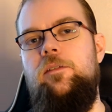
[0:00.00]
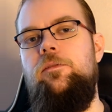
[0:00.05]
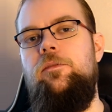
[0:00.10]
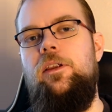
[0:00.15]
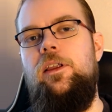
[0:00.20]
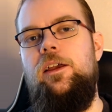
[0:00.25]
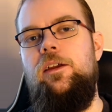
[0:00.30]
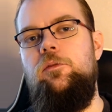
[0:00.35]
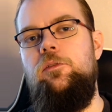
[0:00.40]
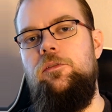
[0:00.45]

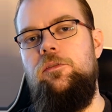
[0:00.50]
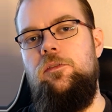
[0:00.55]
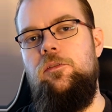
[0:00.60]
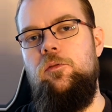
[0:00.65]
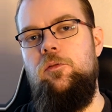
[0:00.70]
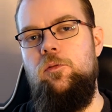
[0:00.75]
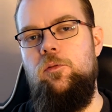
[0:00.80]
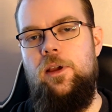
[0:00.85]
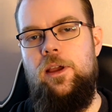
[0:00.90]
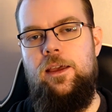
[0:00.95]
flag with the
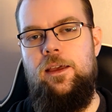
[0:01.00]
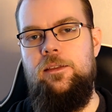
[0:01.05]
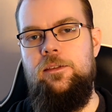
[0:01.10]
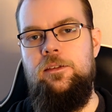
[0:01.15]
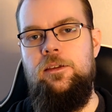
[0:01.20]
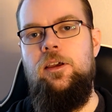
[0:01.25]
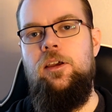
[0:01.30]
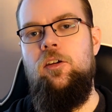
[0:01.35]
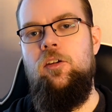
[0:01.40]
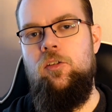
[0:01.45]
red
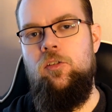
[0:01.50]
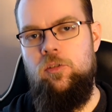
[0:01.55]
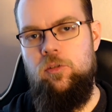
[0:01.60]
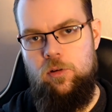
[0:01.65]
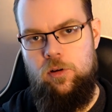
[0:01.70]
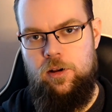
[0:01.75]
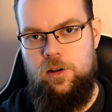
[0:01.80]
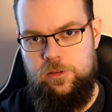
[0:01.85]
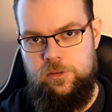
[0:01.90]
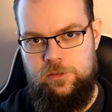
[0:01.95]

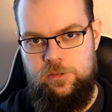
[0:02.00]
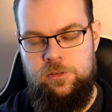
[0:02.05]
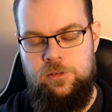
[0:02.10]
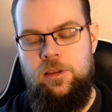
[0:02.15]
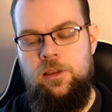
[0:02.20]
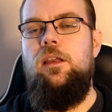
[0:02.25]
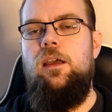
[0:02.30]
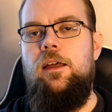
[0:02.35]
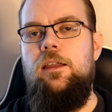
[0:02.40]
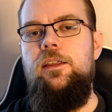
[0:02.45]
cross.
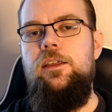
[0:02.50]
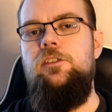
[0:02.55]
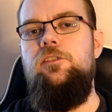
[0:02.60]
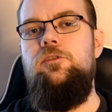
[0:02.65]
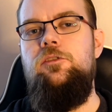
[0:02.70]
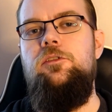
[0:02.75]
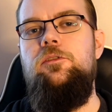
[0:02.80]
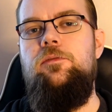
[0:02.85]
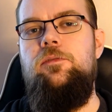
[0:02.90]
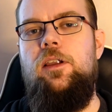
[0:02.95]
And these
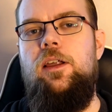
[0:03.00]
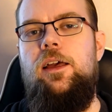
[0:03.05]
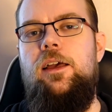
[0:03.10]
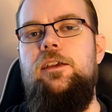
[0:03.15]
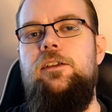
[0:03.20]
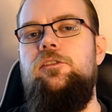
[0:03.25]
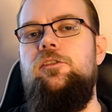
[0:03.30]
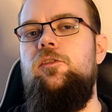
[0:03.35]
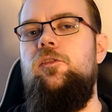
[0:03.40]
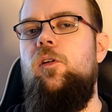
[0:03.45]
two
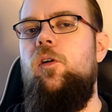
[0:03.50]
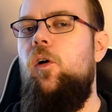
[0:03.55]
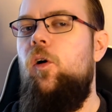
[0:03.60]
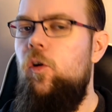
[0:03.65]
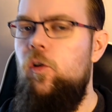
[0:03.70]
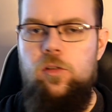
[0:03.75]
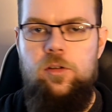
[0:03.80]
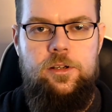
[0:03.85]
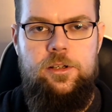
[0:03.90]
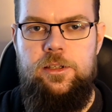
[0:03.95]
flags are
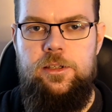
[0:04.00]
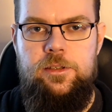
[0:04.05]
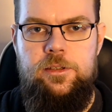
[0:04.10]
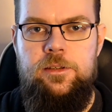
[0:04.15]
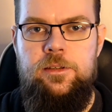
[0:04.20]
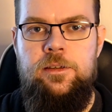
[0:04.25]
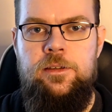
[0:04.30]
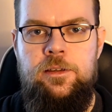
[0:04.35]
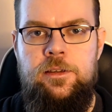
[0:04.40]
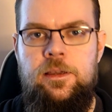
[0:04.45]
only
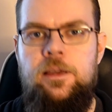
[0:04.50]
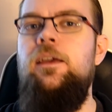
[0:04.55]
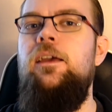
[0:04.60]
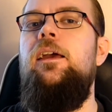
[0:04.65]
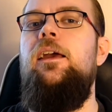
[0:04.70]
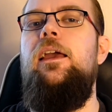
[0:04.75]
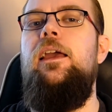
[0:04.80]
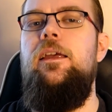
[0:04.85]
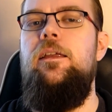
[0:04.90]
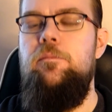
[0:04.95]

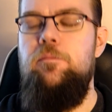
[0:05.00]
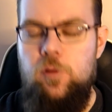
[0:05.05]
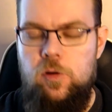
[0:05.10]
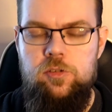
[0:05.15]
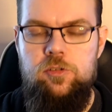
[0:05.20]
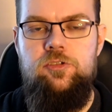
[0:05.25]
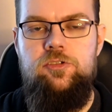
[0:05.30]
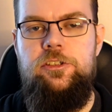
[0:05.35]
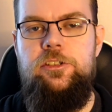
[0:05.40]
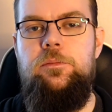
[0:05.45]
in
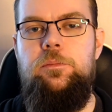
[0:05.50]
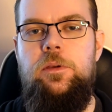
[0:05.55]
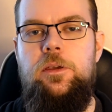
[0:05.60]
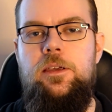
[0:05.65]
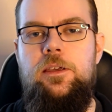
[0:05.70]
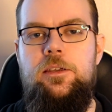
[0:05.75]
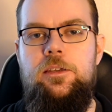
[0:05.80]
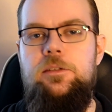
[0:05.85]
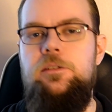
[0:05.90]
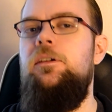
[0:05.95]

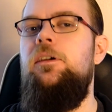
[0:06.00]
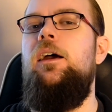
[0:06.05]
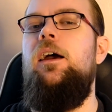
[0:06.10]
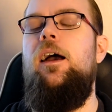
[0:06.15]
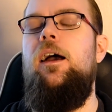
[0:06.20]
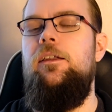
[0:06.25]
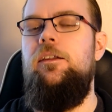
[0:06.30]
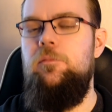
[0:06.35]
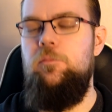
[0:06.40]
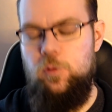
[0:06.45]
MotoGP
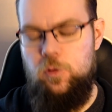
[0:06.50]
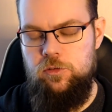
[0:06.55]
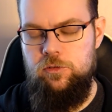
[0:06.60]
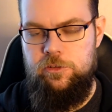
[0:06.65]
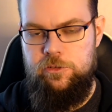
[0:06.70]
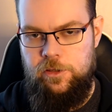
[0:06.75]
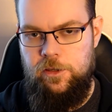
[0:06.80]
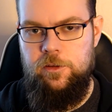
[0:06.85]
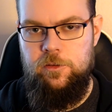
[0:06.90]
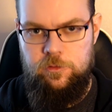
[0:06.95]
and in
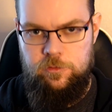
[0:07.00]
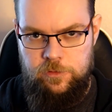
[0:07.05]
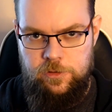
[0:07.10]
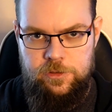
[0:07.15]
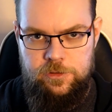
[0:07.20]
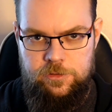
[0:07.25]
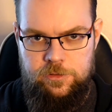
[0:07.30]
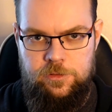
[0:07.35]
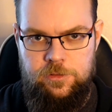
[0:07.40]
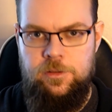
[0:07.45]
motorcycle
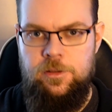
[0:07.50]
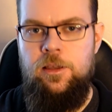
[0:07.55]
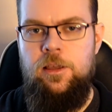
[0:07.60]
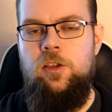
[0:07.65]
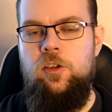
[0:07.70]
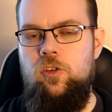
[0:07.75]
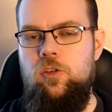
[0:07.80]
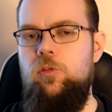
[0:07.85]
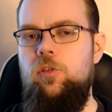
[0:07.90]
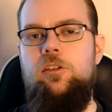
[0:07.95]
racing.
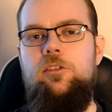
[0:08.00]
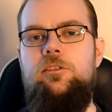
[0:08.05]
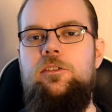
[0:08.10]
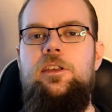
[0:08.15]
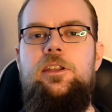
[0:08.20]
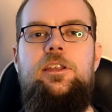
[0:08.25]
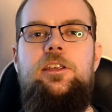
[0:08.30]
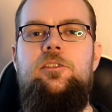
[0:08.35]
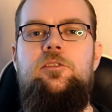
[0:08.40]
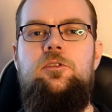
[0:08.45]
You will not see
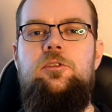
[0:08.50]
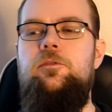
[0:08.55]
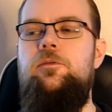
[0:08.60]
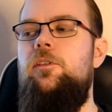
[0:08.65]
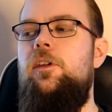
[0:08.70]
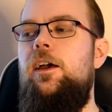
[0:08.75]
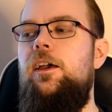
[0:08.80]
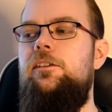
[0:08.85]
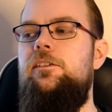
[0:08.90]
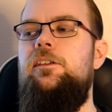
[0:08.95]
these two
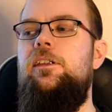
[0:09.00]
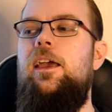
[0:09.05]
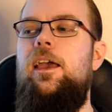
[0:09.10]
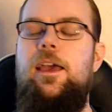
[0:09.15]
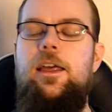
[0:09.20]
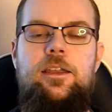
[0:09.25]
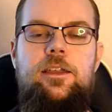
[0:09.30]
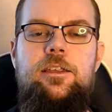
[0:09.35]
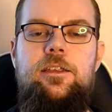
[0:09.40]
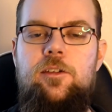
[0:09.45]
flags in
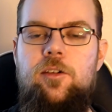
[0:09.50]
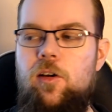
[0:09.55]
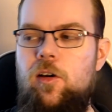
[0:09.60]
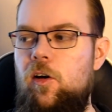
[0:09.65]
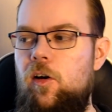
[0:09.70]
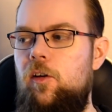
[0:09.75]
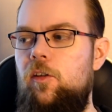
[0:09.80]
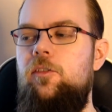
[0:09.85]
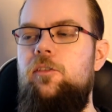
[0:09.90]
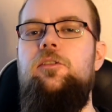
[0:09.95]
any
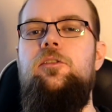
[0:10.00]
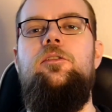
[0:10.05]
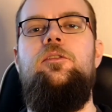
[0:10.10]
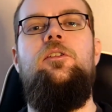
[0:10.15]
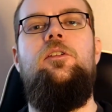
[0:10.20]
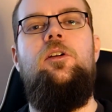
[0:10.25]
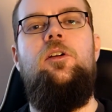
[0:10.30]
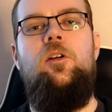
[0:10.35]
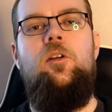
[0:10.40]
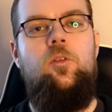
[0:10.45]

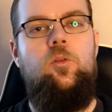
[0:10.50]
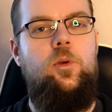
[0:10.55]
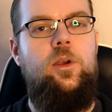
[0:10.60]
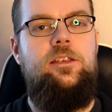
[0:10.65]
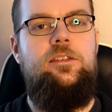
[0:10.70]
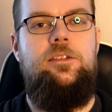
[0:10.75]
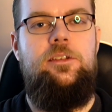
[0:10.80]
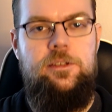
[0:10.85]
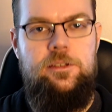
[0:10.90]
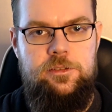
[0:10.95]
other
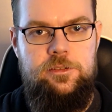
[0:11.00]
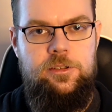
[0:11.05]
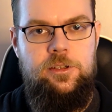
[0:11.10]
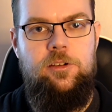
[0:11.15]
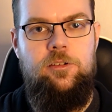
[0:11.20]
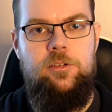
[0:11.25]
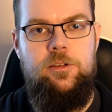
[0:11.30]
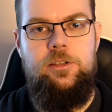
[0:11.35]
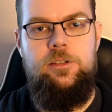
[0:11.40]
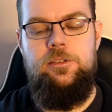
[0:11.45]
racing
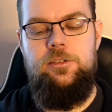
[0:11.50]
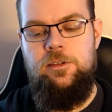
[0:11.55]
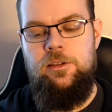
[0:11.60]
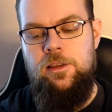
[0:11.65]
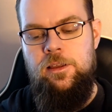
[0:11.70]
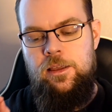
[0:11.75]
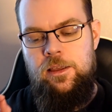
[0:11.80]
series